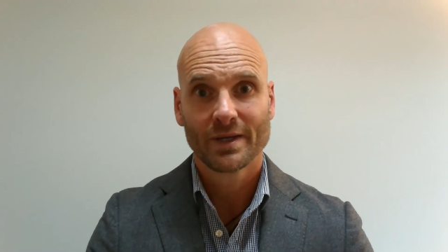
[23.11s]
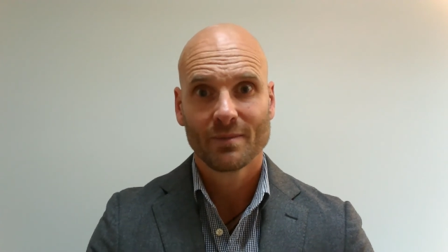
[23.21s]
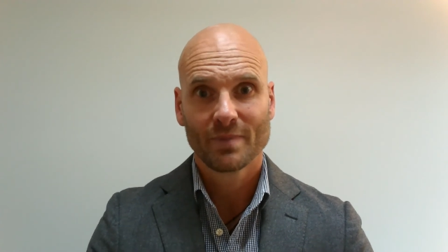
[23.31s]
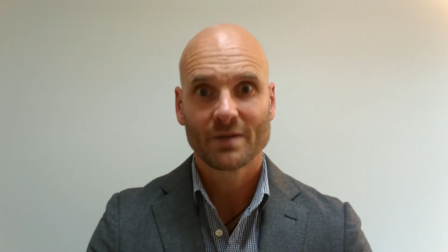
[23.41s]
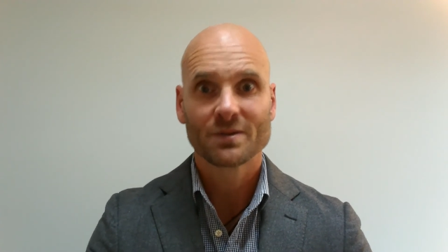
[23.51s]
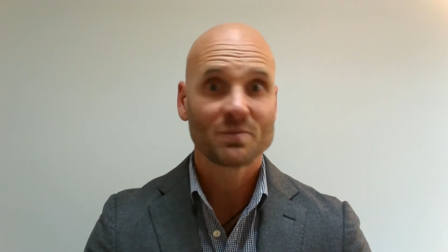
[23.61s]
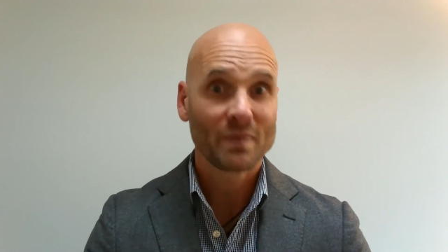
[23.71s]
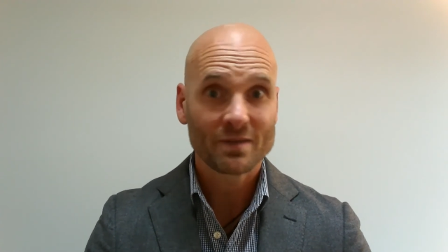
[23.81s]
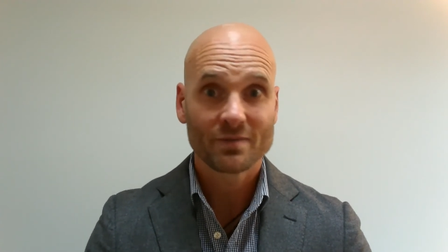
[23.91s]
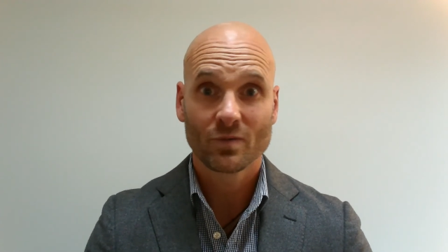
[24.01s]
But
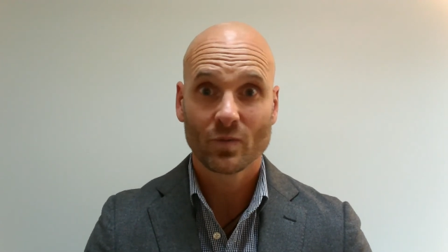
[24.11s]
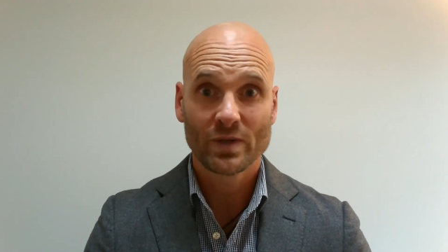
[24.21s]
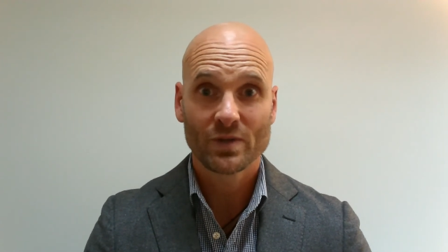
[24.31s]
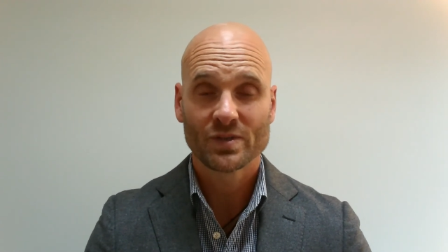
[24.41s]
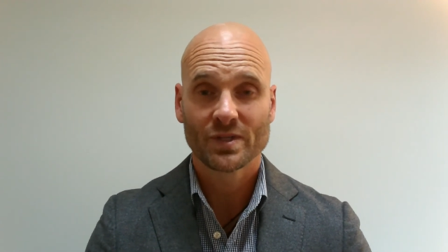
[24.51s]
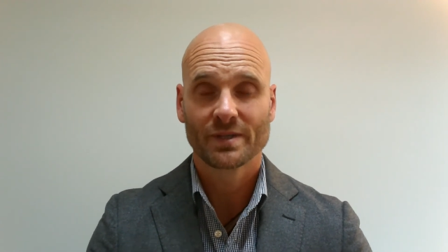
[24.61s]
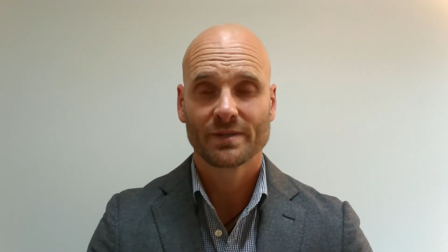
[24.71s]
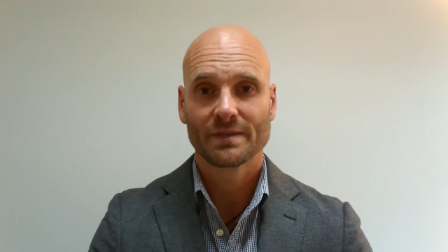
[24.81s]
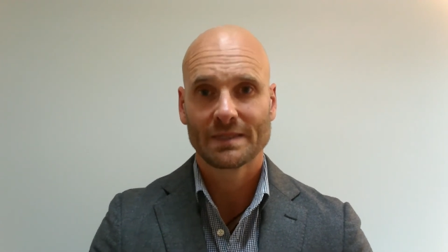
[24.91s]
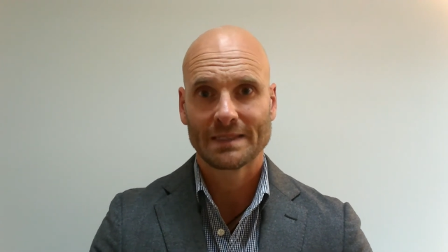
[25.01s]
irrespective of where you sit,
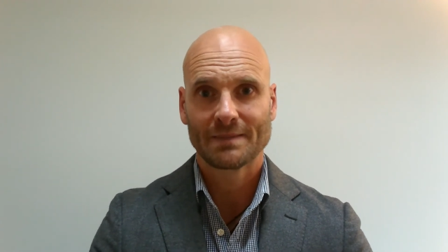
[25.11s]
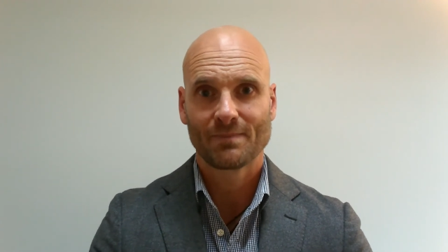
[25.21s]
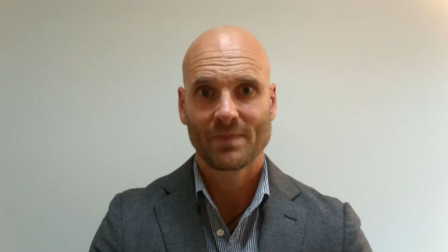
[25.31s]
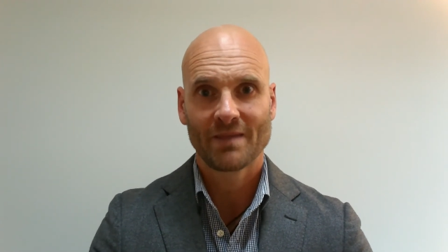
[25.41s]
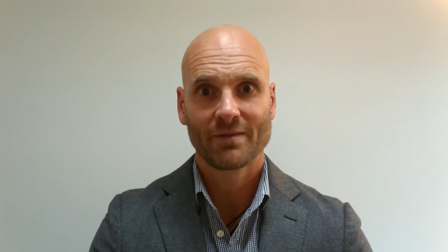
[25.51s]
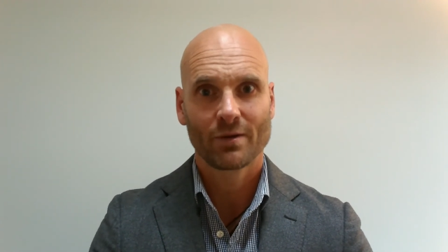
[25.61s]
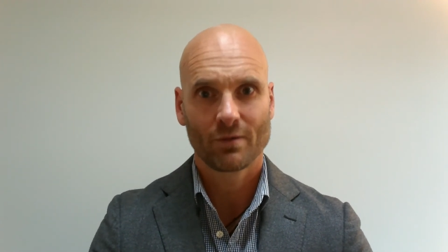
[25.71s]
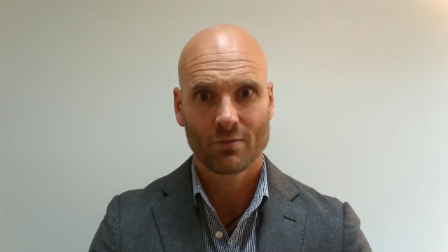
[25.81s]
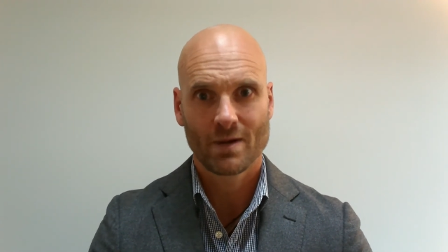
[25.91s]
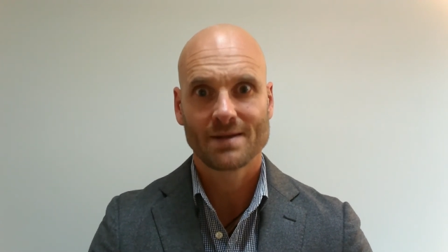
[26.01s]
having
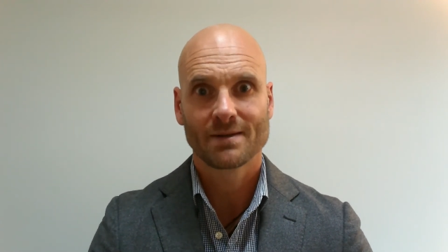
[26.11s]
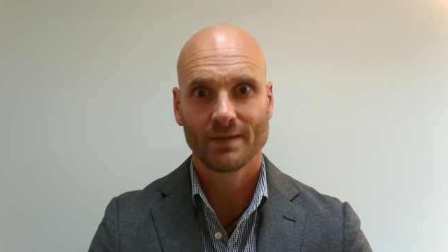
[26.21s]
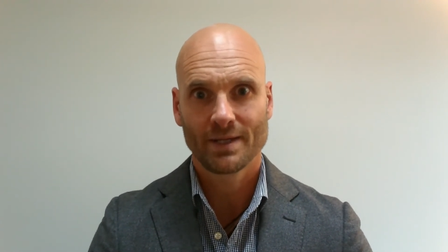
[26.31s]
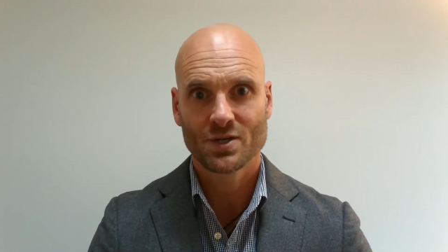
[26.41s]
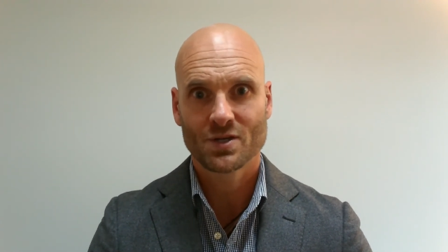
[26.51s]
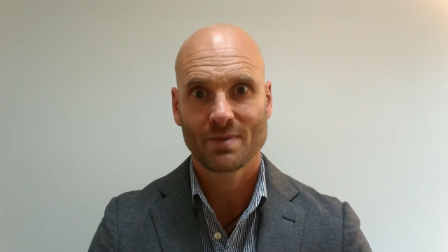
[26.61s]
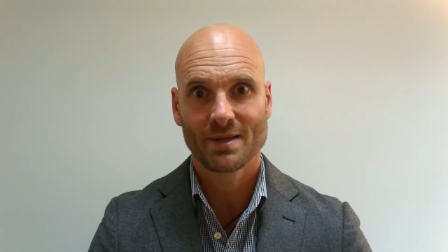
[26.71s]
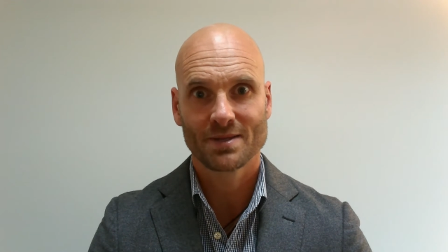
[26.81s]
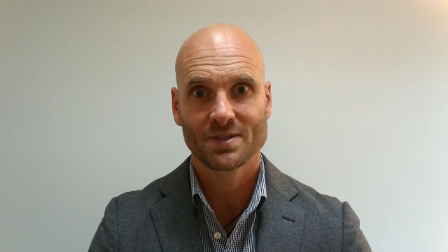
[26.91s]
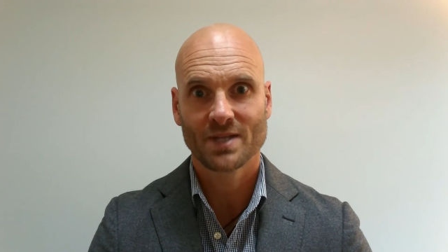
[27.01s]
great leadership at
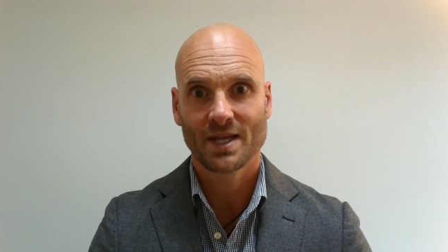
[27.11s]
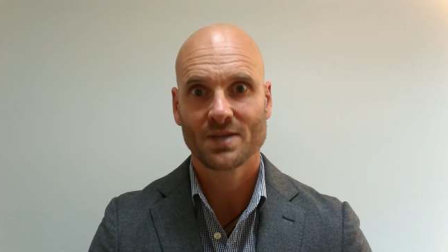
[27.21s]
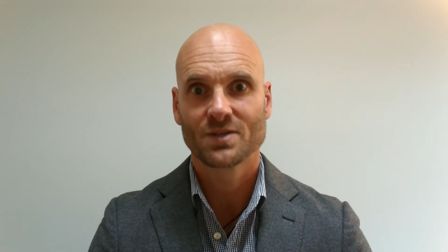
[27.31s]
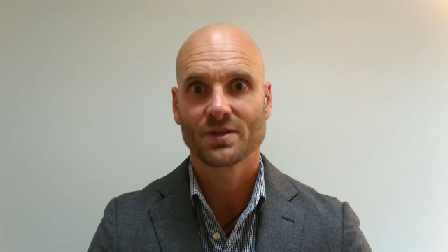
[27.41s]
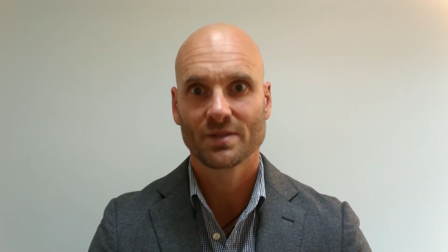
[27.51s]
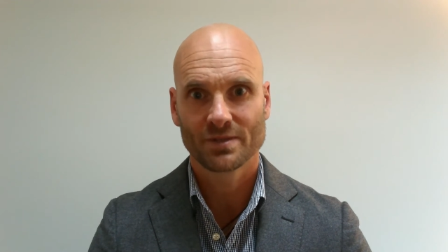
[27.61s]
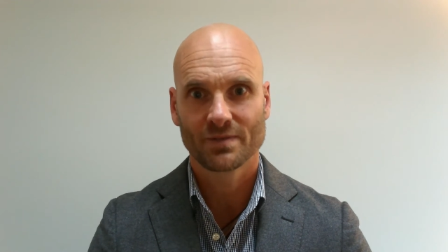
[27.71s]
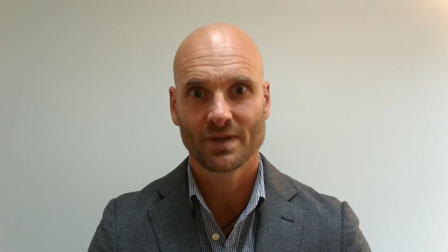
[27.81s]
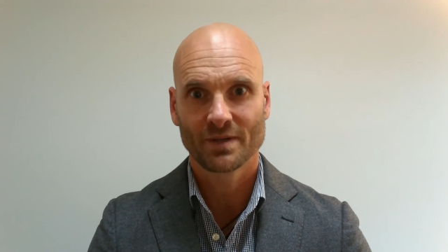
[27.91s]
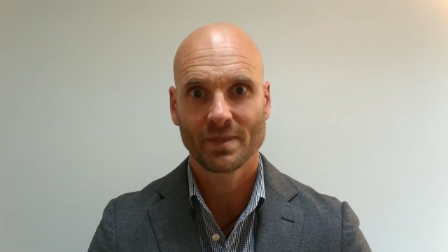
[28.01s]
this stage is
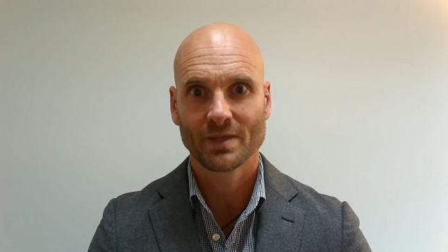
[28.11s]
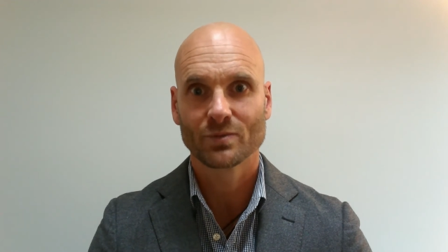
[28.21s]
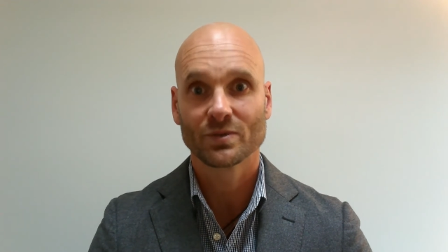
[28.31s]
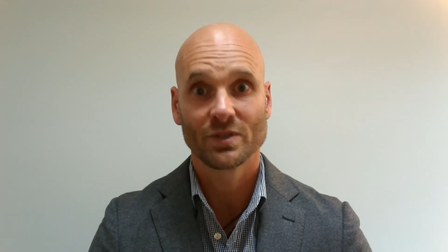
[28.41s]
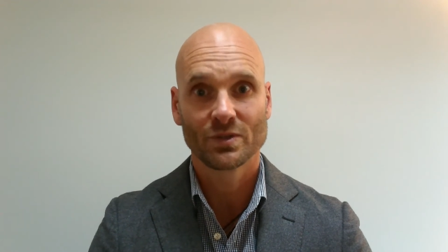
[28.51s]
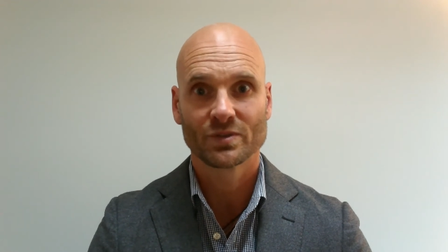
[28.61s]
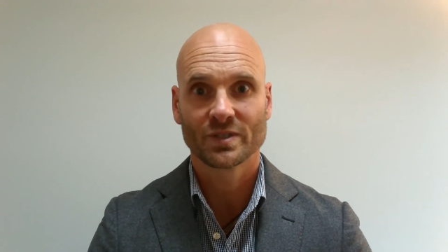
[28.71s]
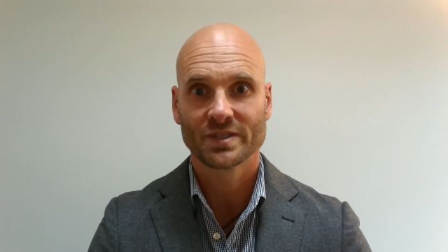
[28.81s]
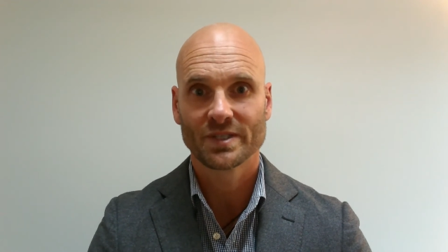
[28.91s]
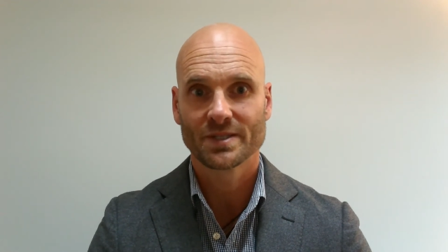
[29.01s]
fundamental to your
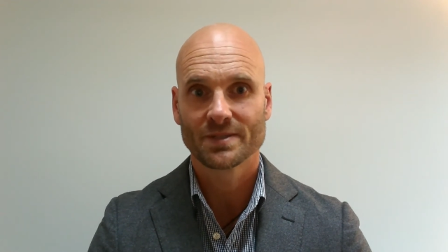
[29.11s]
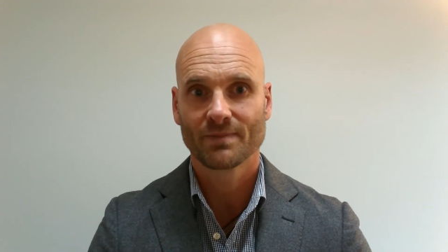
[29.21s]
success.